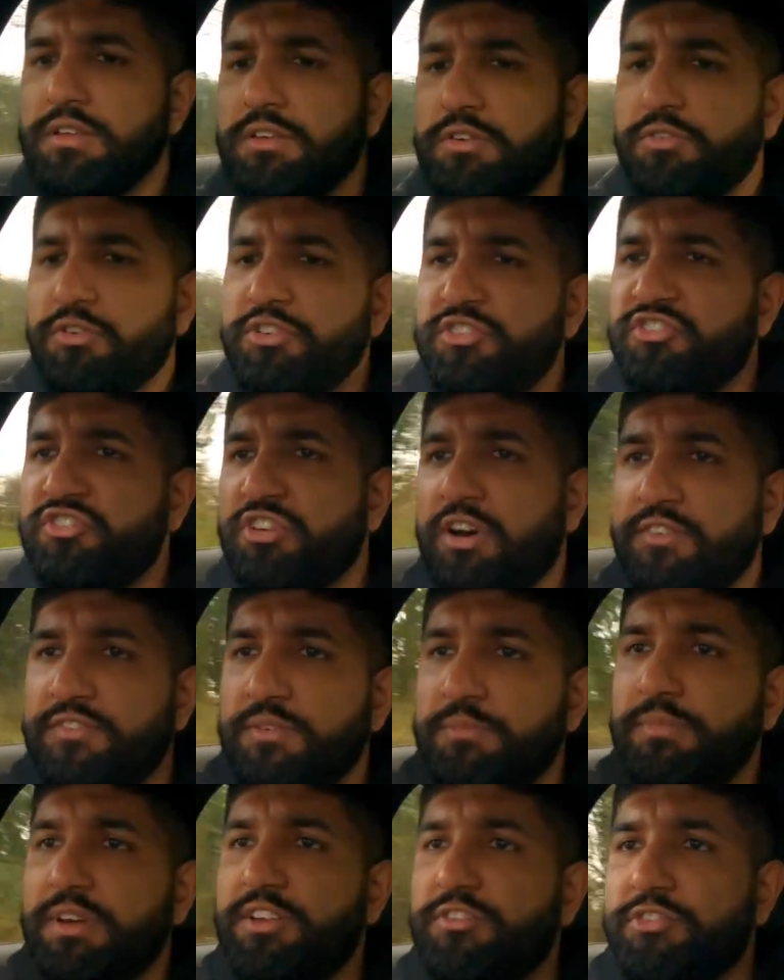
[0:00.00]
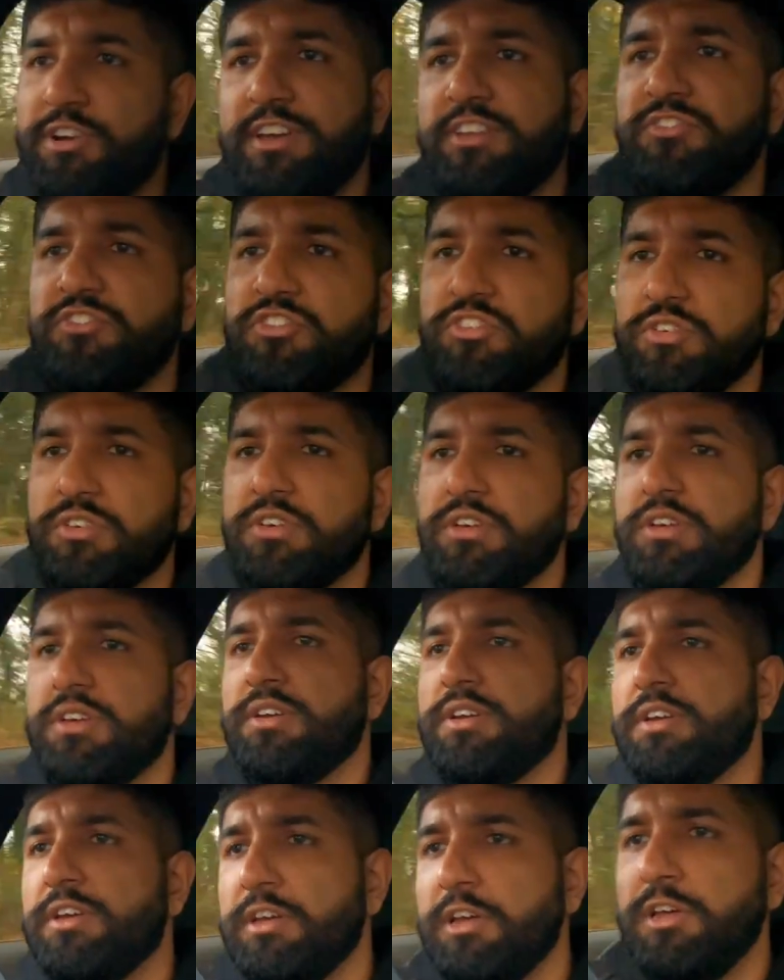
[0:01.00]
Good shove in mid-range,
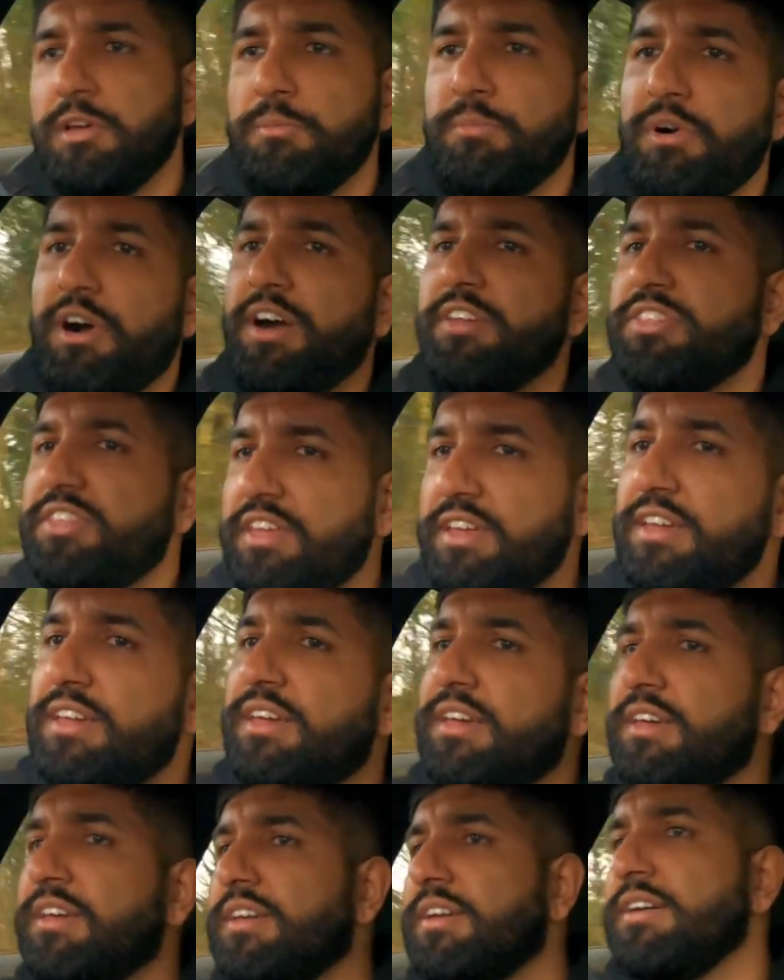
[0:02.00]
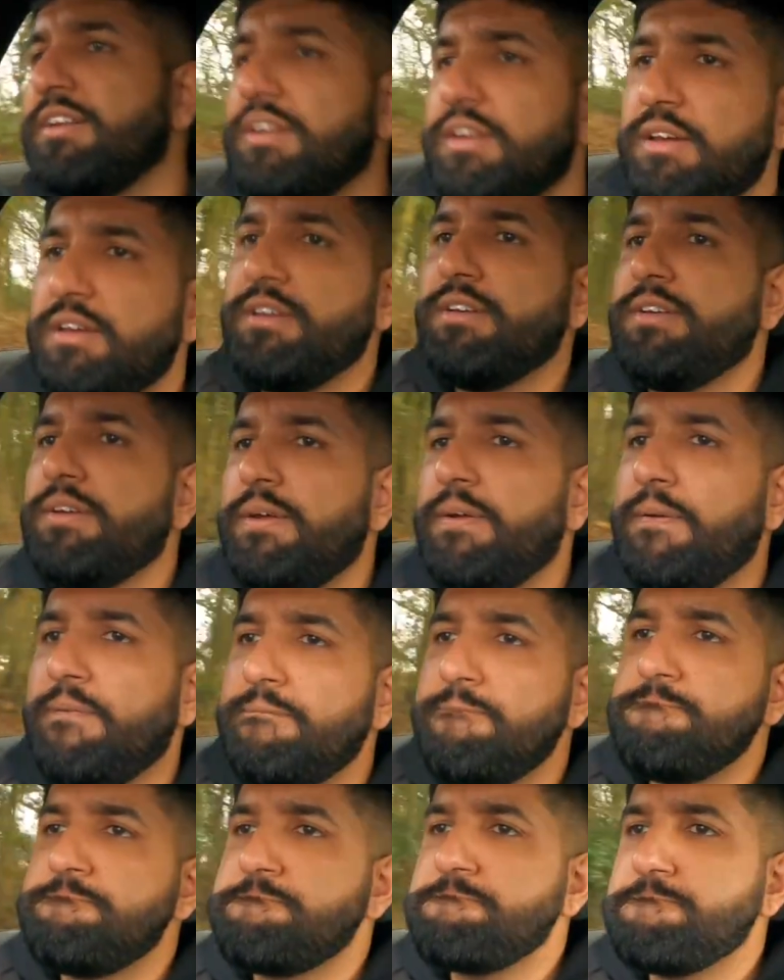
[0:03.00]
but I think,
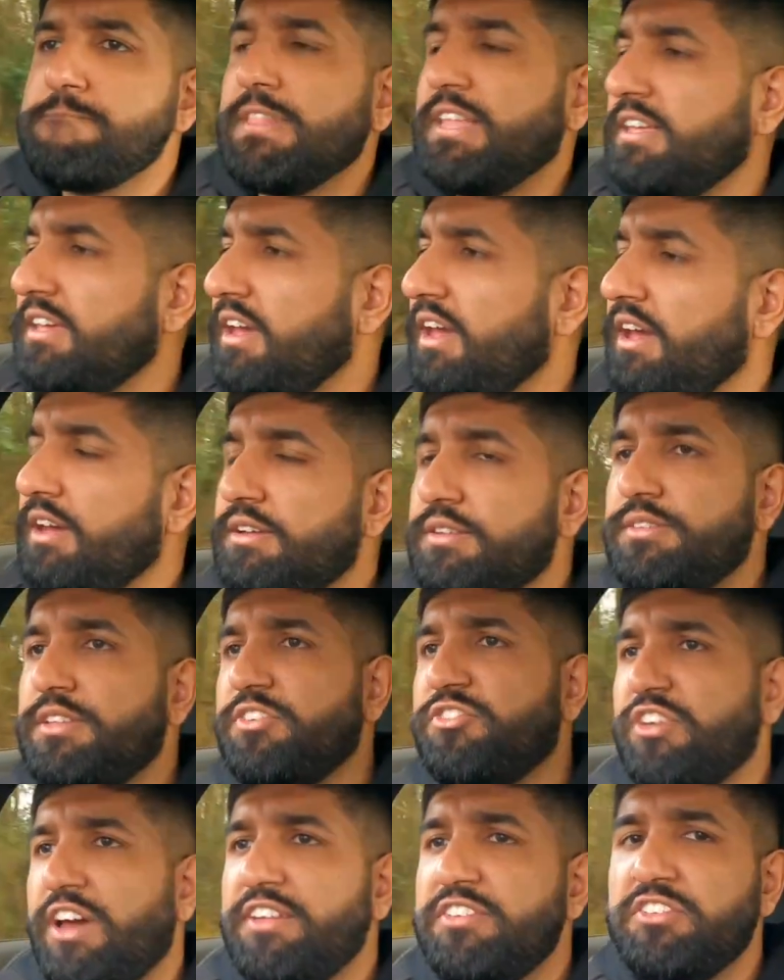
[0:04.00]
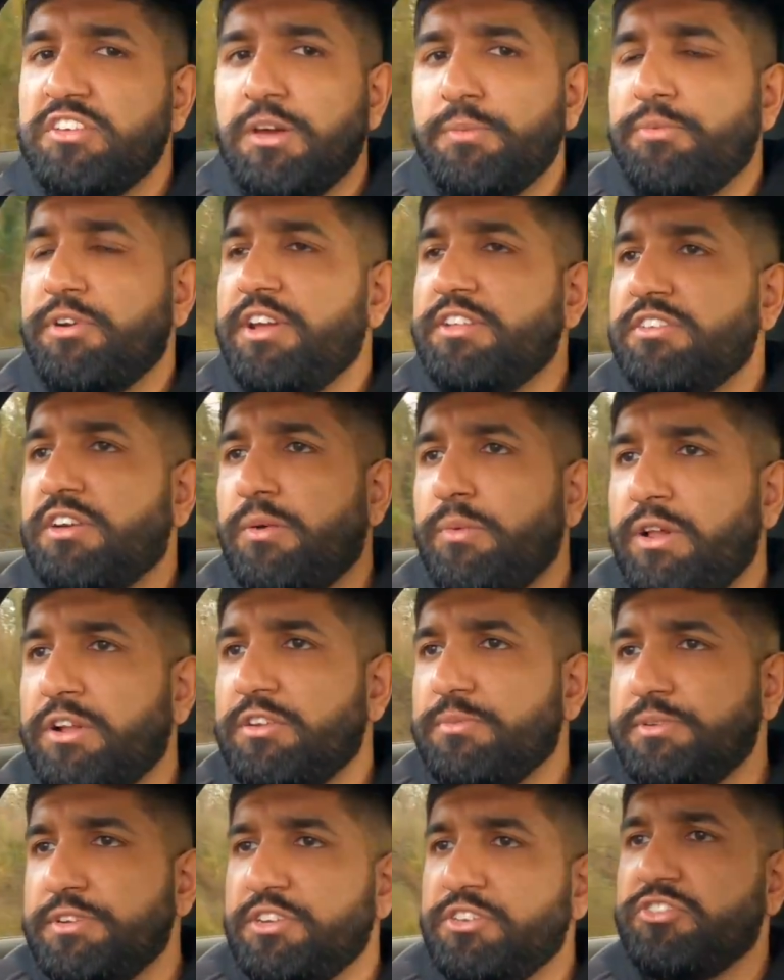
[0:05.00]
yeah, the chassis upgrades are a
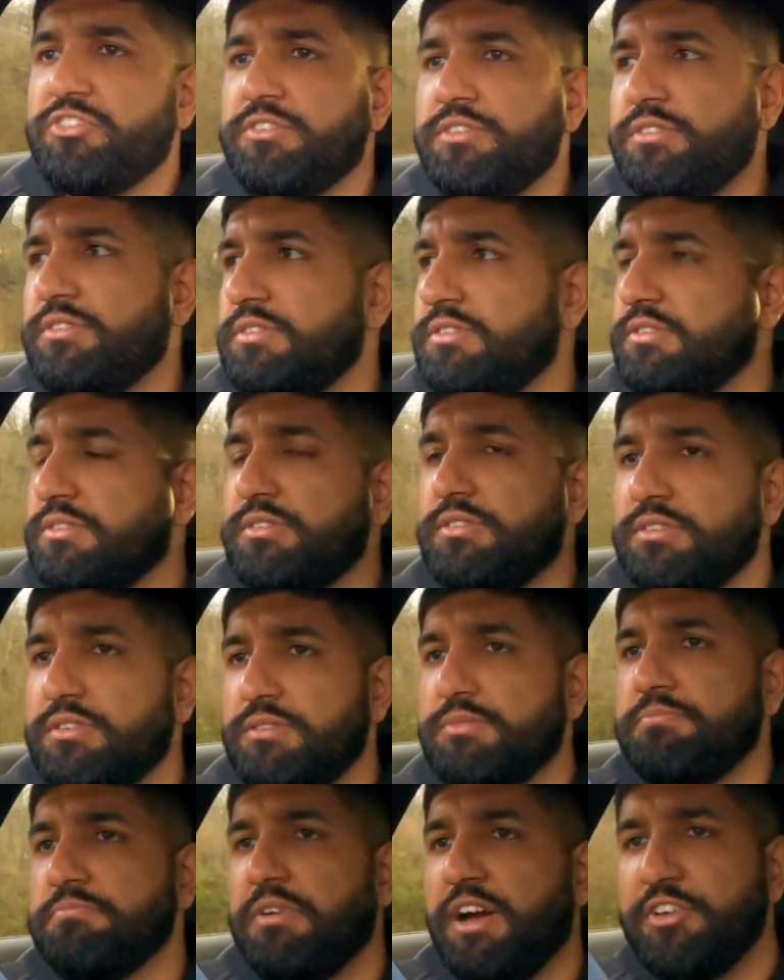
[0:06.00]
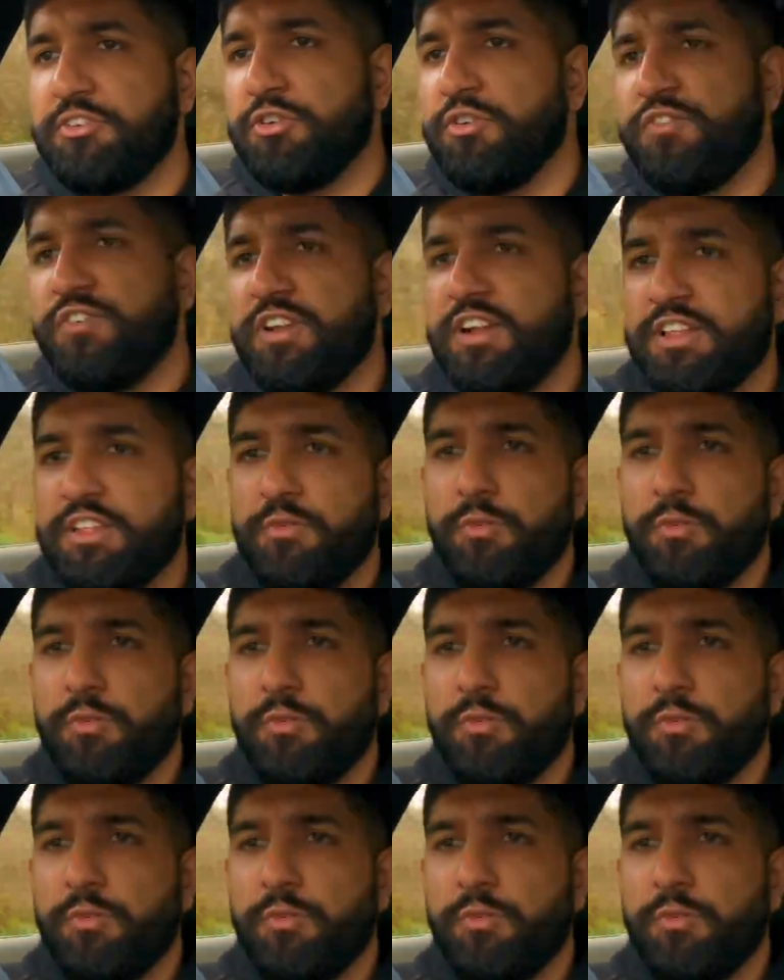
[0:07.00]
welcome addition. I do feel like they